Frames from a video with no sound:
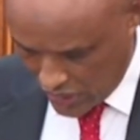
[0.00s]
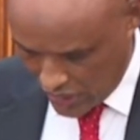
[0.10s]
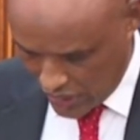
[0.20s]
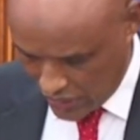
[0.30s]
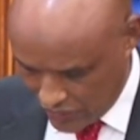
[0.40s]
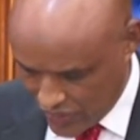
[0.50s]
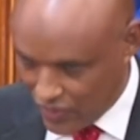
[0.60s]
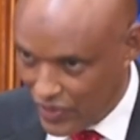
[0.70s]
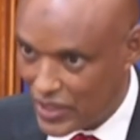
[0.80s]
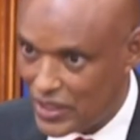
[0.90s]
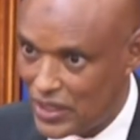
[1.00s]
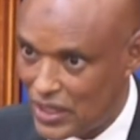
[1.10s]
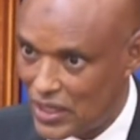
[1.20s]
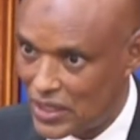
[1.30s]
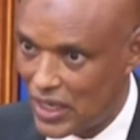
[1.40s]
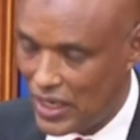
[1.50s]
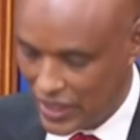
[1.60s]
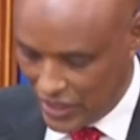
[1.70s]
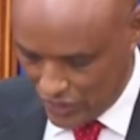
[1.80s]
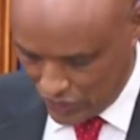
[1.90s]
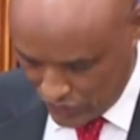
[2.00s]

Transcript: very, very serious allegations,